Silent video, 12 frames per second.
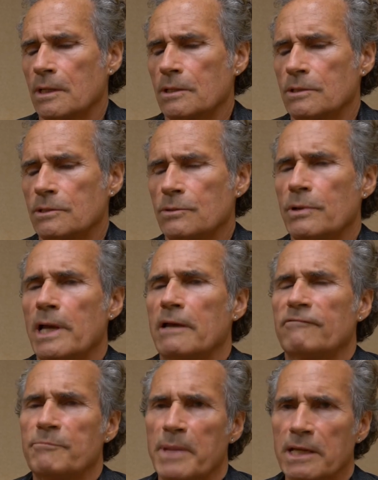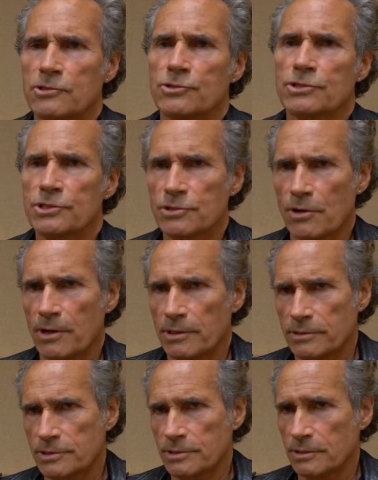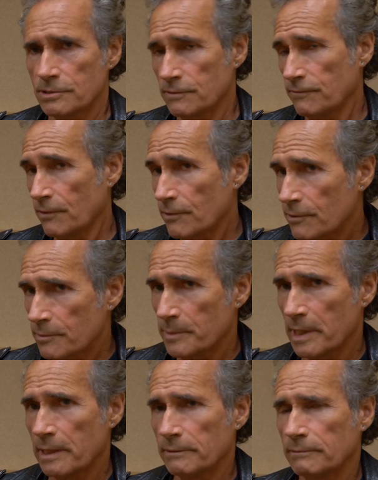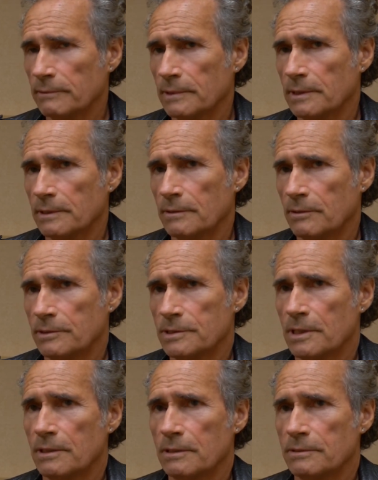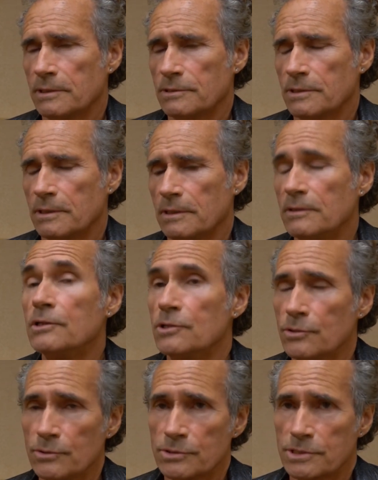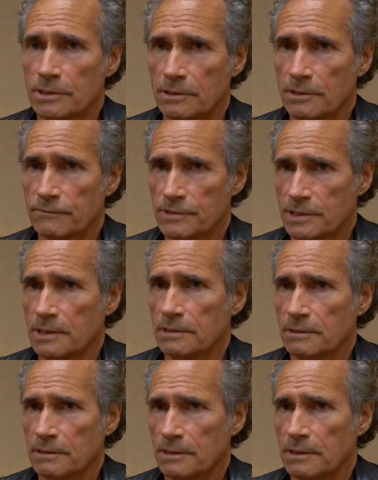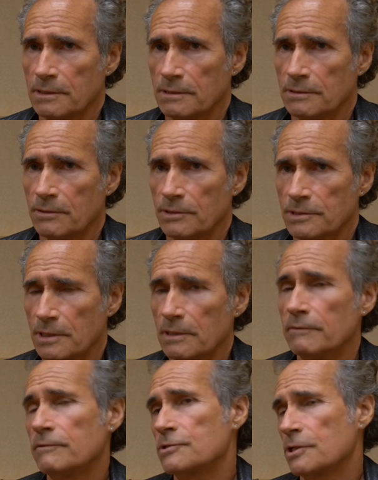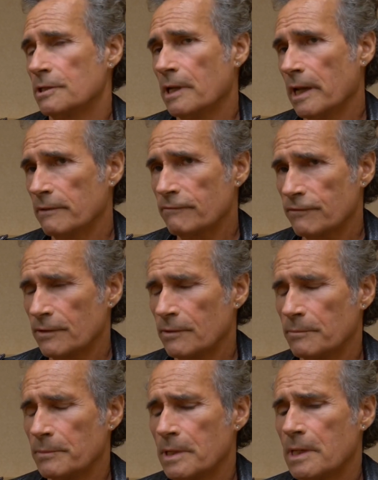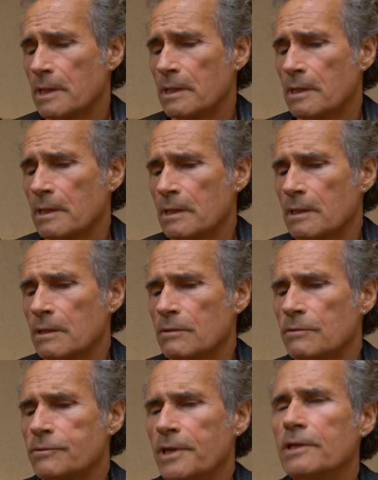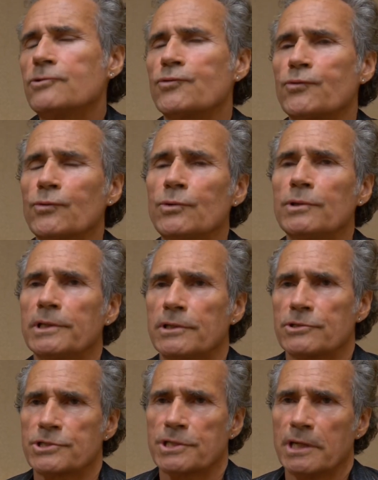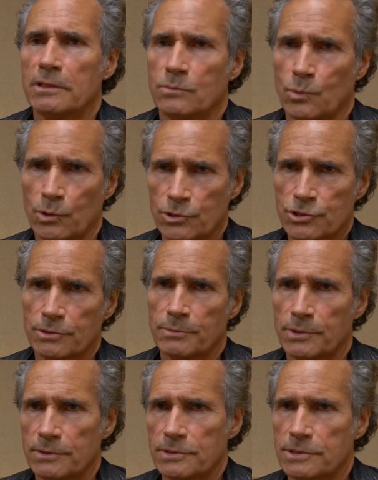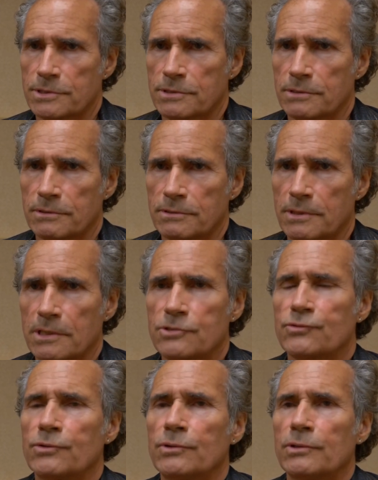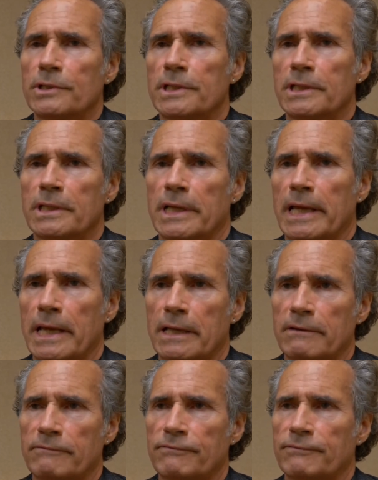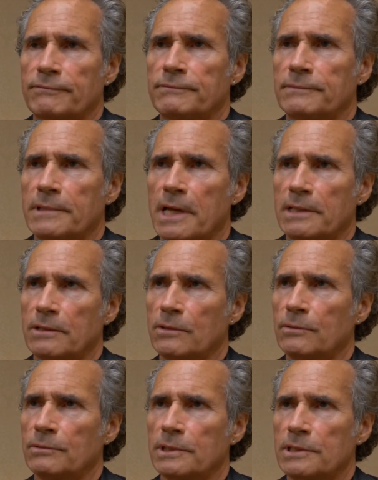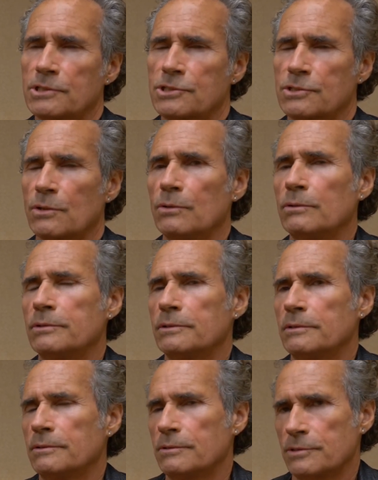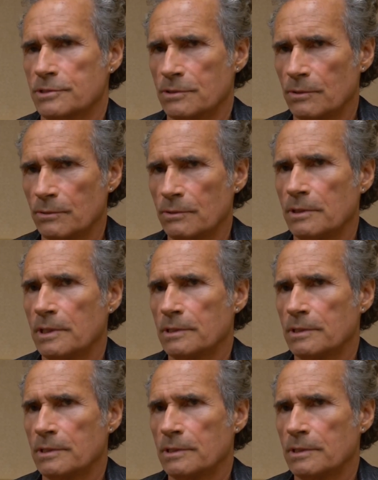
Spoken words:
You have major stars that you've heard about in the news and you've seen on television and film. They truly are Satan worshipers. They truly have not only sold their soul